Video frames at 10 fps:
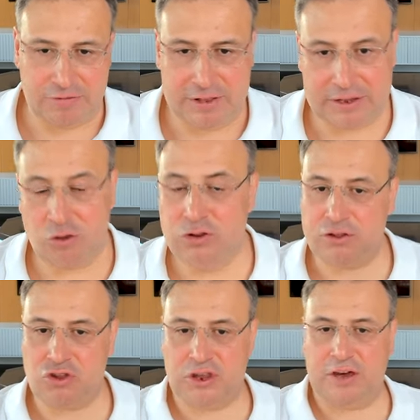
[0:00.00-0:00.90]
Like, you need to
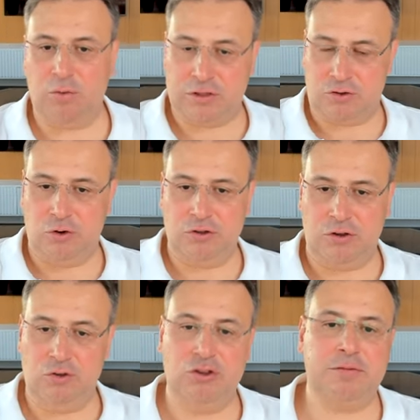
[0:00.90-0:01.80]
check what's going on.
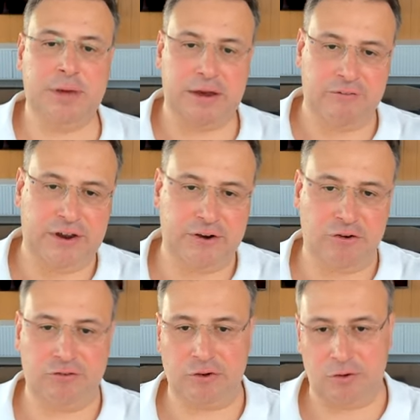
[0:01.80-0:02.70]
You need to be aware
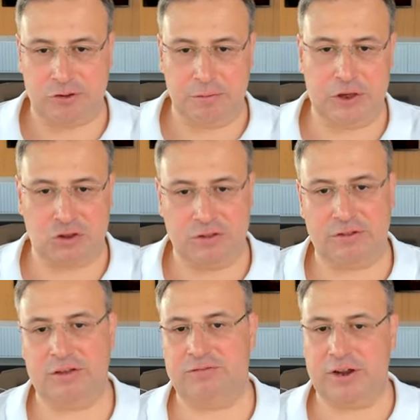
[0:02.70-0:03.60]
of your automations
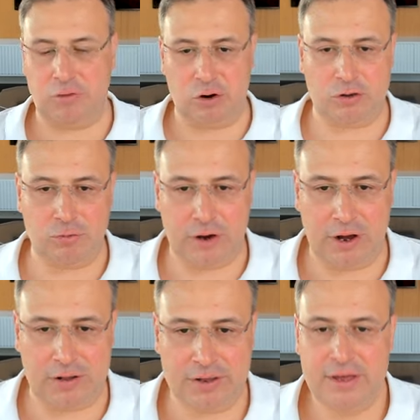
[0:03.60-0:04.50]
if they're working
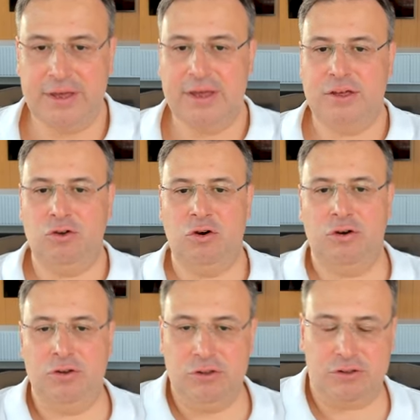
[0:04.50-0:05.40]
well. You
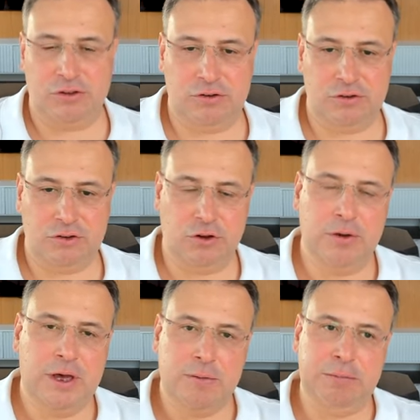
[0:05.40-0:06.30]
need to
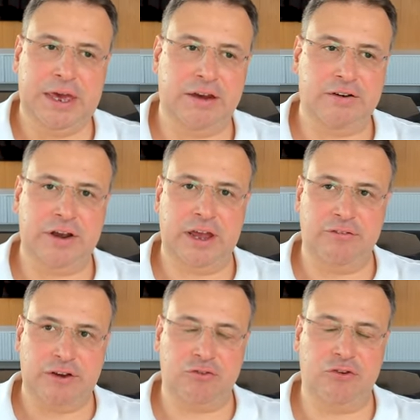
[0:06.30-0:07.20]
be
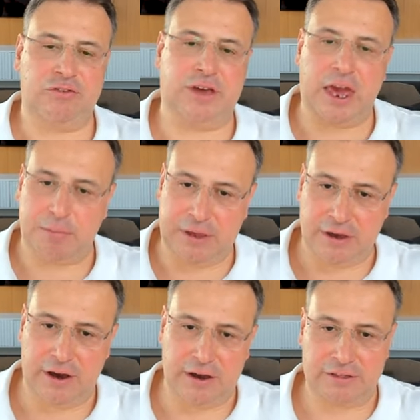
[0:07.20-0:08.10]
aware of your
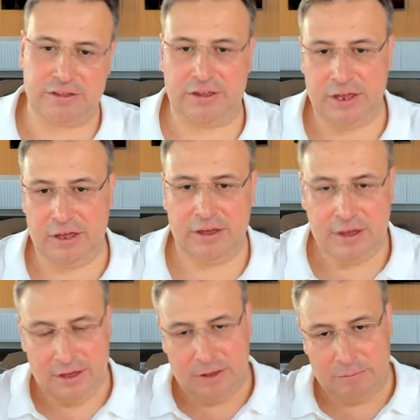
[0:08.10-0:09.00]
KPIs, key
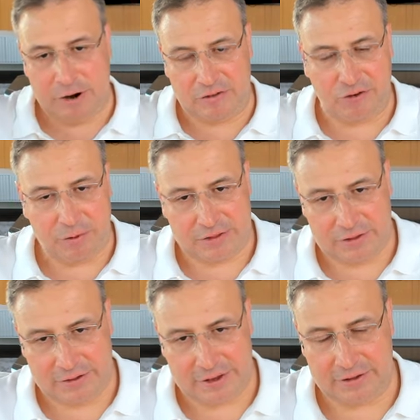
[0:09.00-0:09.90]
performance
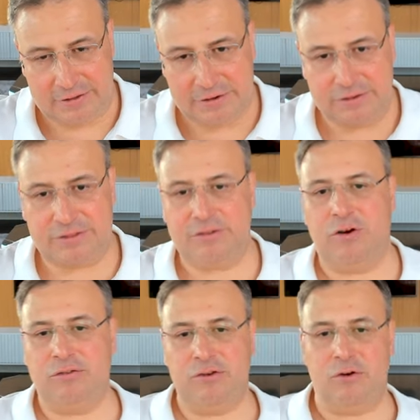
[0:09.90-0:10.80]
indicators
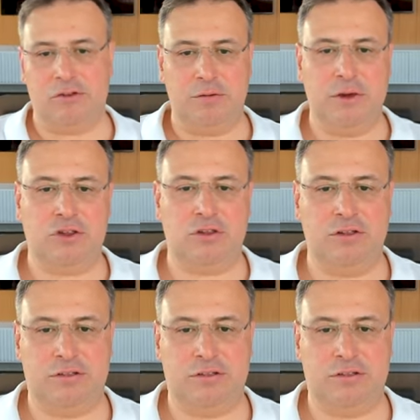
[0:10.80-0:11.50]
of your automations.